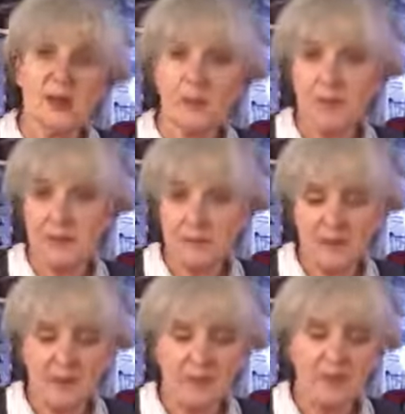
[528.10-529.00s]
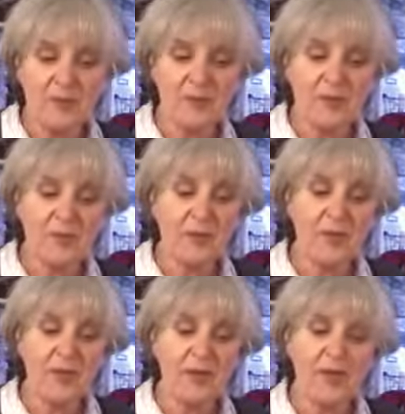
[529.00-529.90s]
a plastic cup or something so
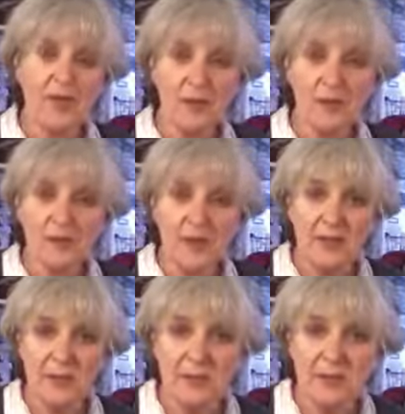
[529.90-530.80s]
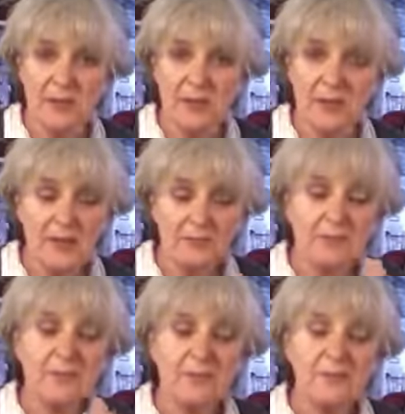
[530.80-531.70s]
that it's only going to put the,
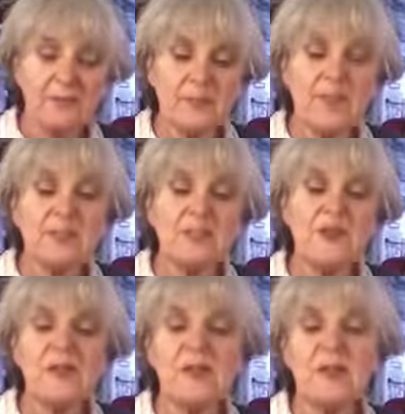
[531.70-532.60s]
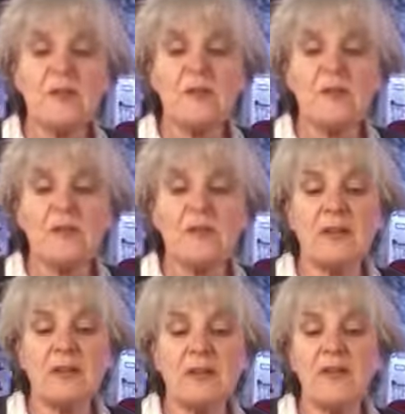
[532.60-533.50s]
you can see it soaks
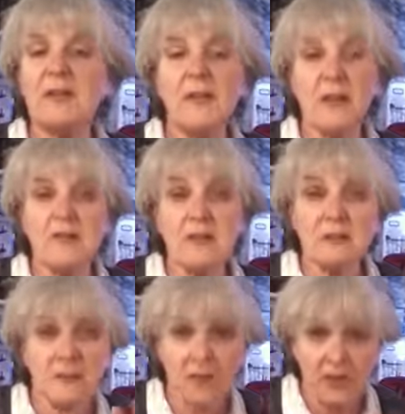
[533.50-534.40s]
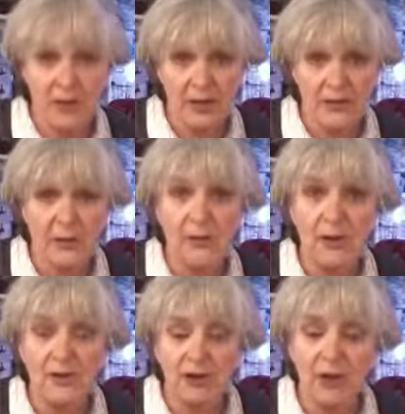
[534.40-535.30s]
in, and any excess is only going to
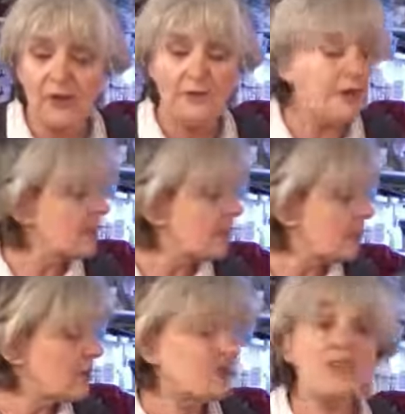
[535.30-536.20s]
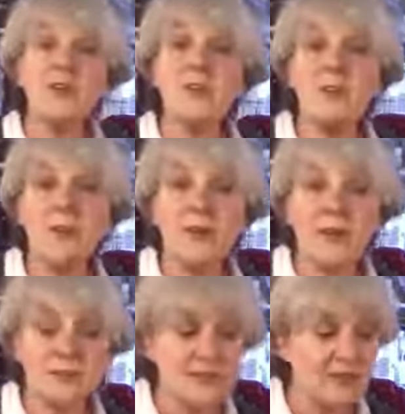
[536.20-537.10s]
create shine, which is not the
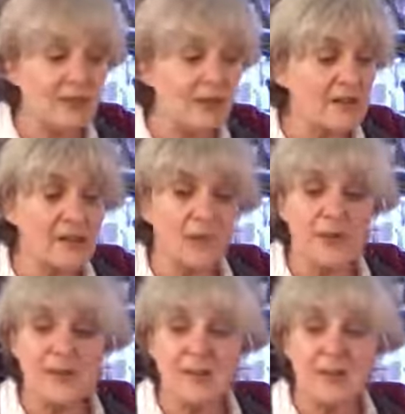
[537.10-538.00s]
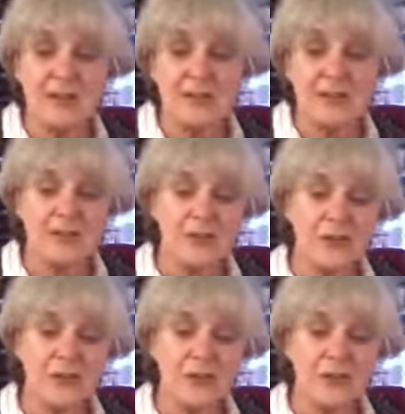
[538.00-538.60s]
idea. The idea with this is to